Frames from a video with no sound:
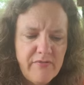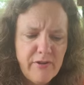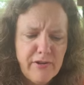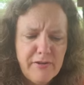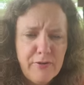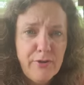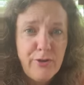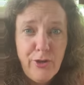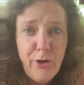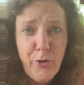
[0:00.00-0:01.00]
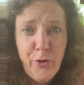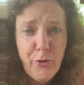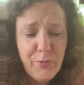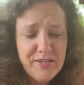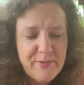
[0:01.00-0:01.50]
Beaver.
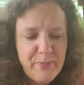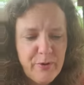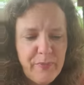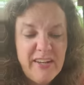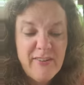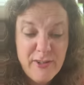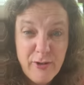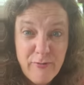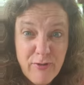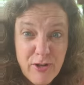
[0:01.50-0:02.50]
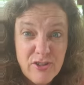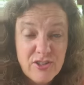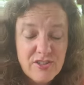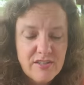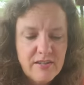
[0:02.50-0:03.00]
No, whispered Peter, you
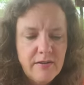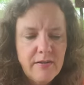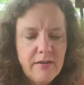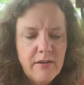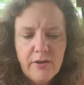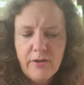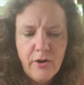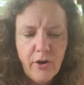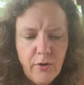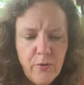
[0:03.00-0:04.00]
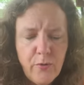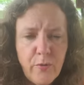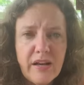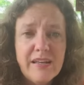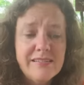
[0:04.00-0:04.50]
first.
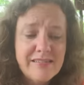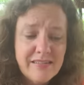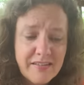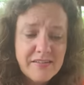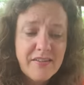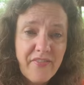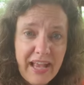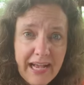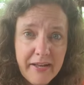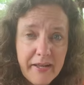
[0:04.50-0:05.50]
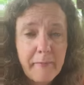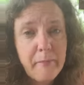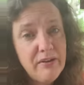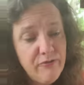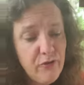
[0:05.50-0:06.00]
No, sons of Adam
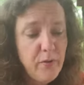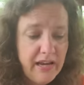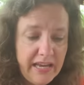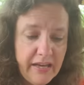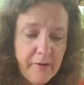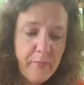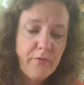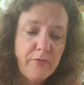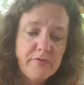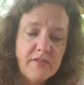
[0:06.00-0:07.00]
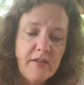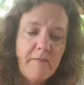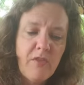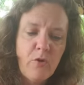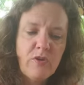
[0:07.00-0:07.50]
before animals,
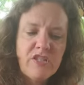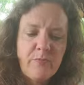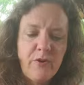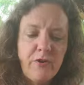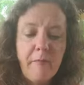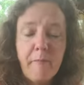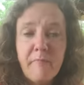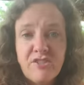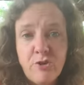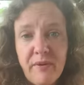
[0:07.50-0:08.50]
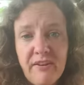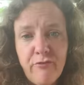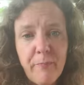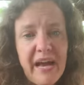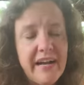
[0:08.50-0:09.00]
whispered Mr.
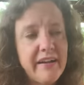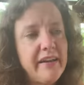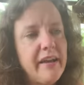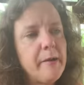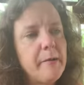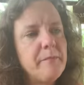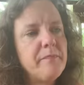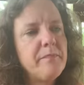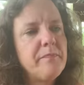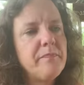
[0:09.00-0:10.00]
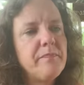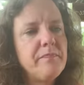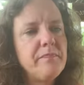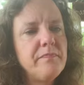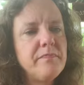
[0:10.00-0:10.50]
Beaver back
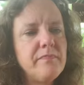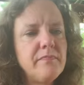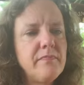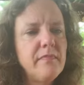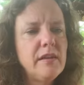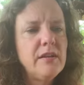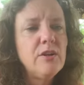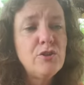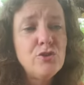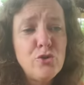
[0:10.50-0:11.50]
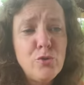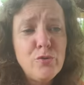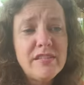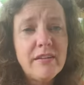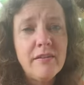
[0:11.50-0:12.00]
again.
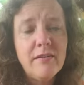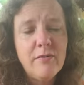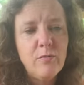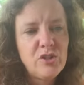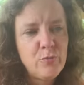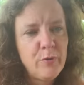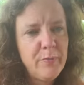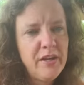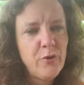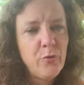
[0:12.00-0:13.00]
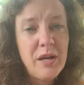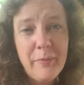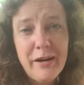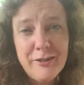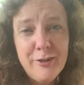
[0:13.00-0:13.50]
Susan, whispered Peter, what
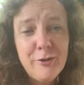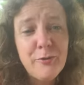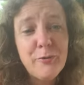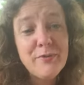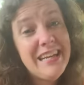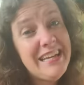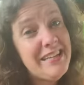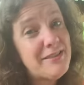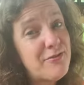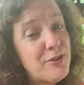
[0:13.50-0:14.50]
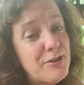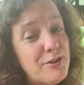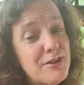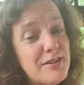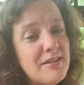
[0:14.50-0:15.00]
about you? Ladies
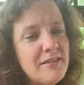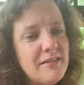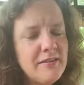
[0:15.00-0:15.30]
first.